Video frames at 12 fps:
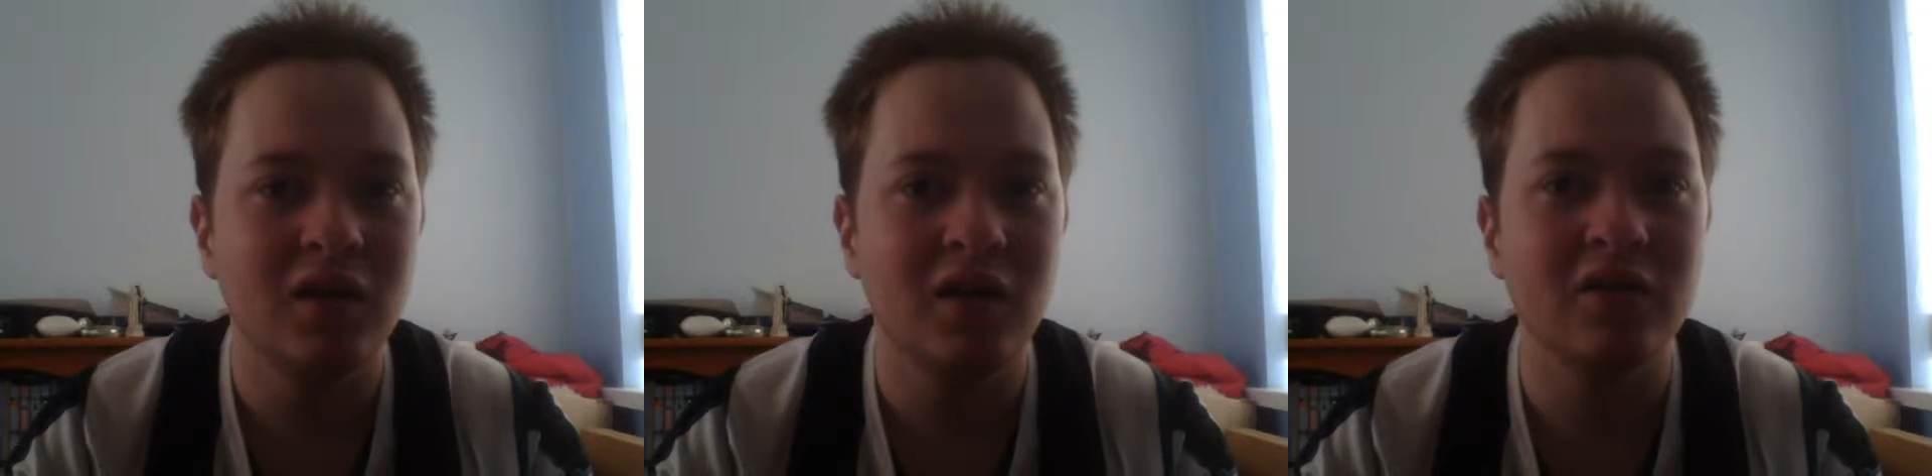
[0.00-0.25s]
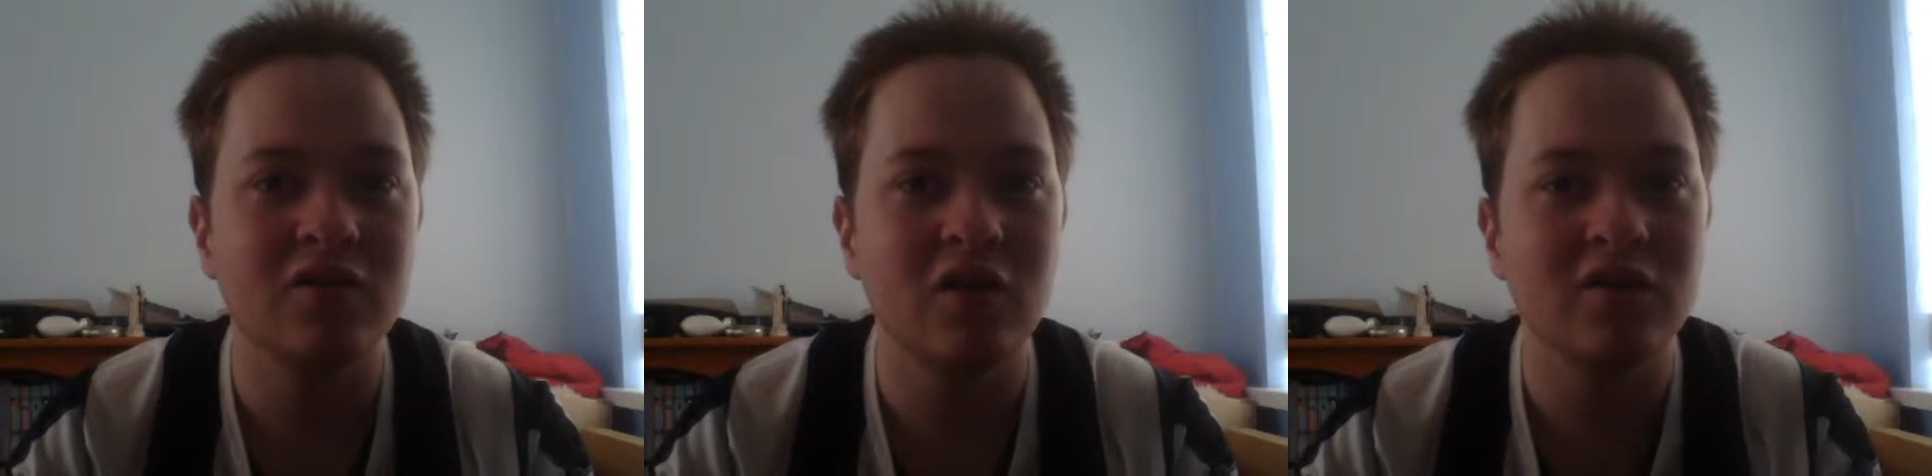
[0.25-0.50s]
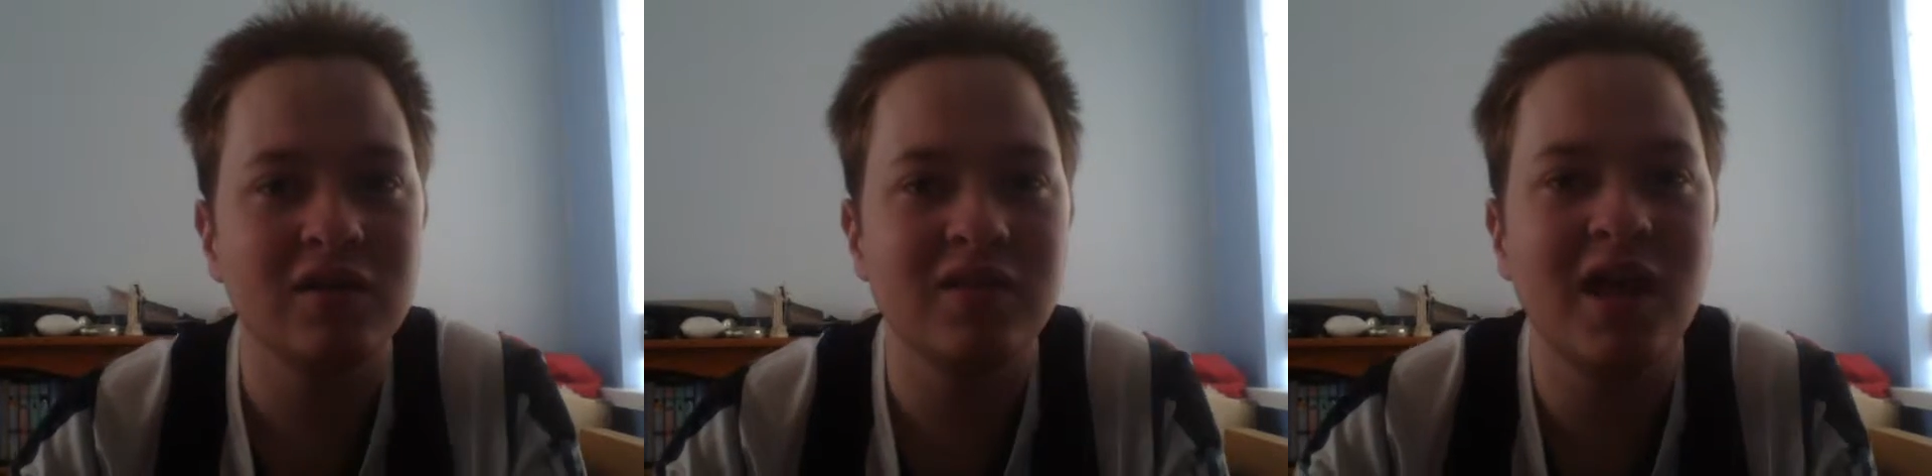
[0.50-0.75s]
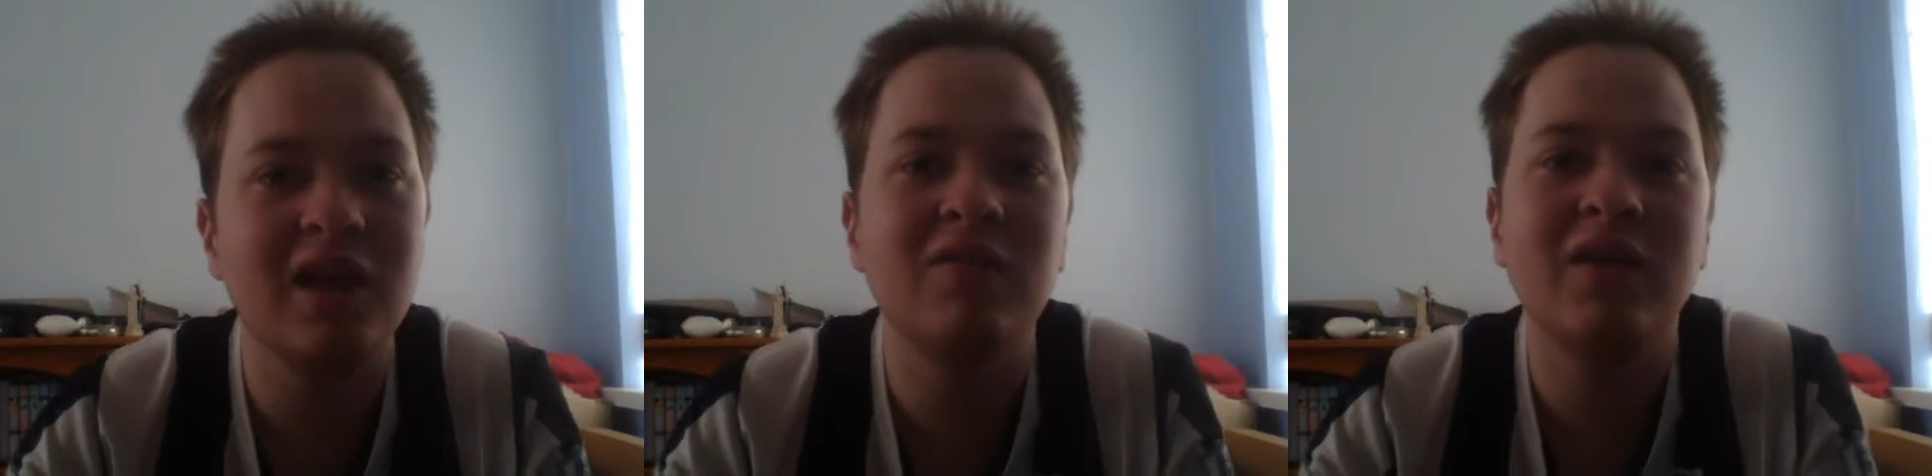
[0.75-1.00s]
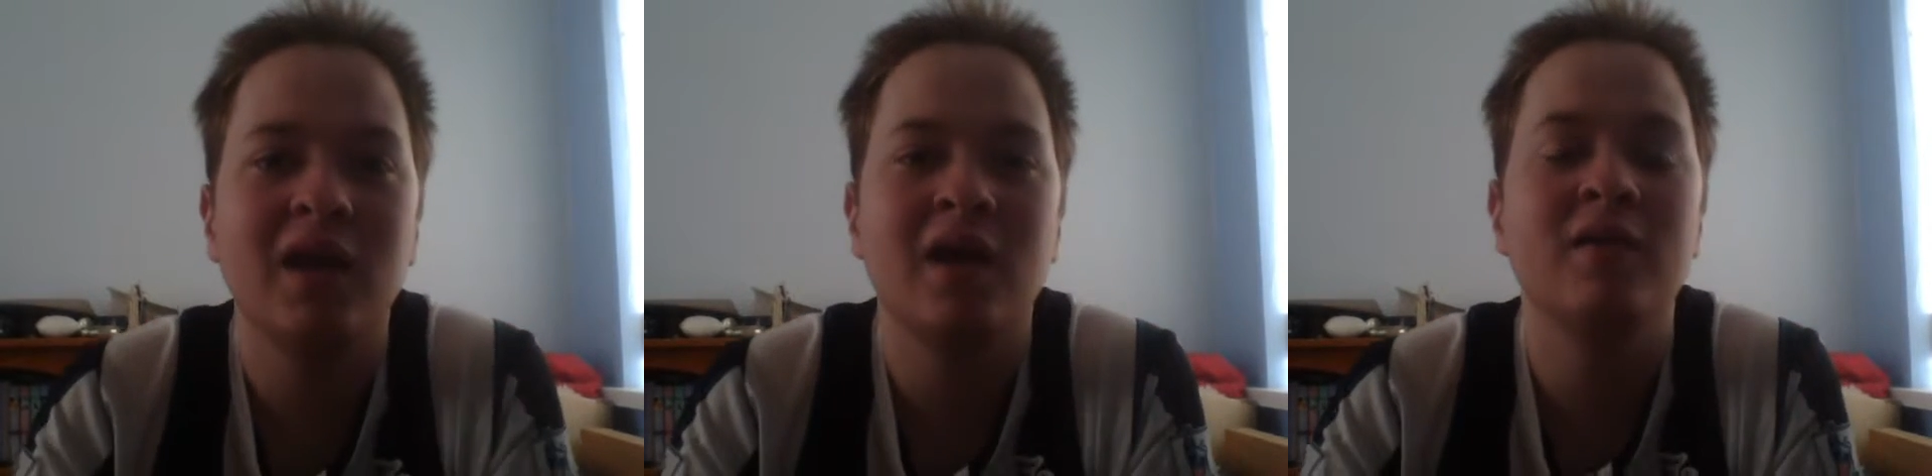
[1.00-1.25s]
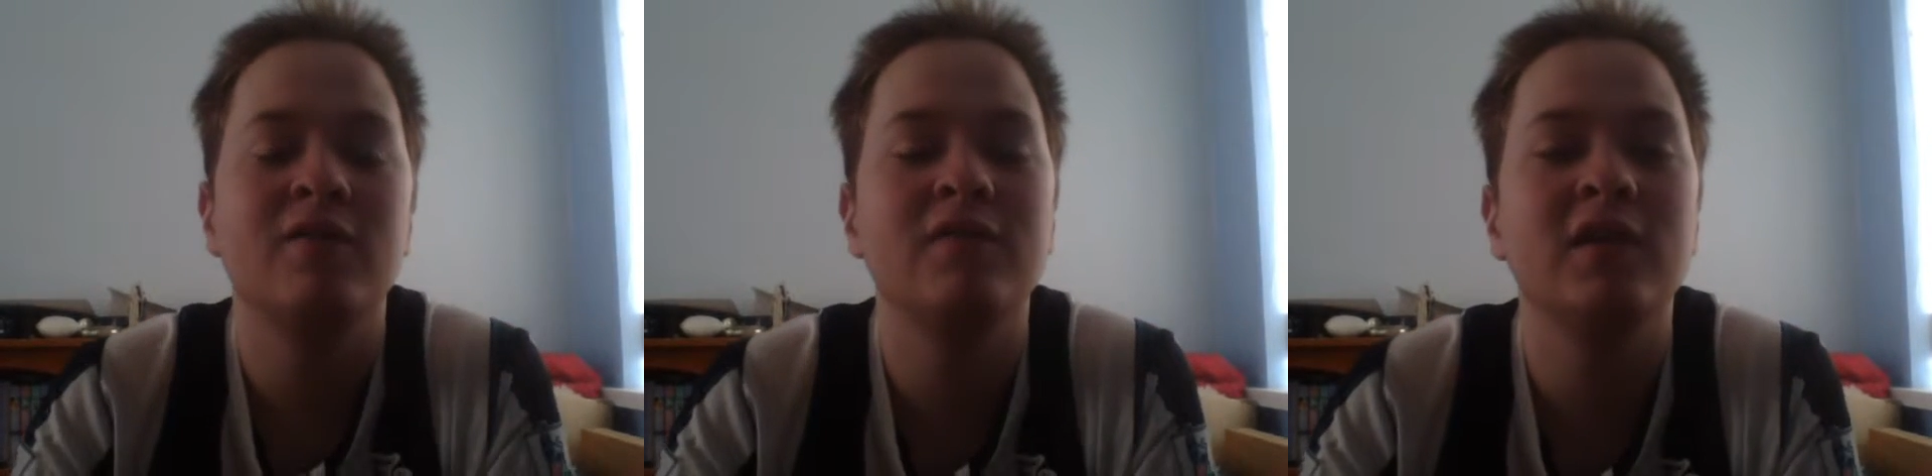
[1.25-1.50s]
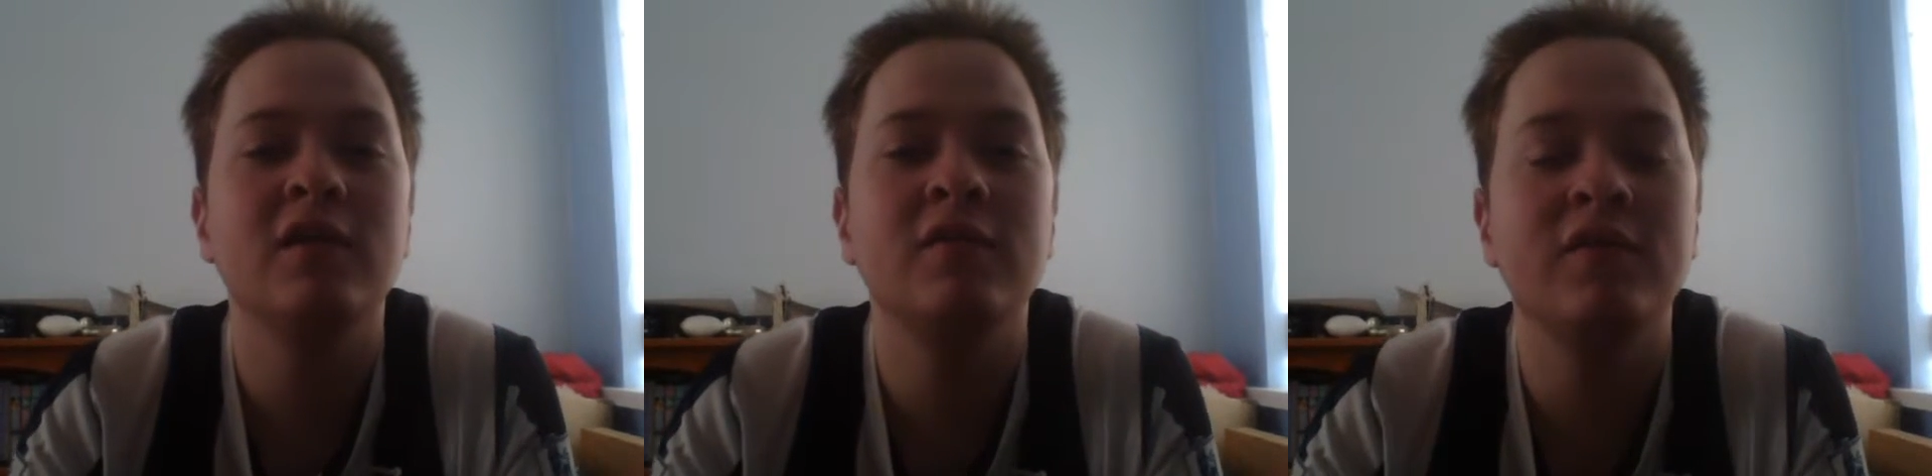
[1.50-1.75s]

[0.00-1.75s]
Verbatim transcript: It's because in the elevator it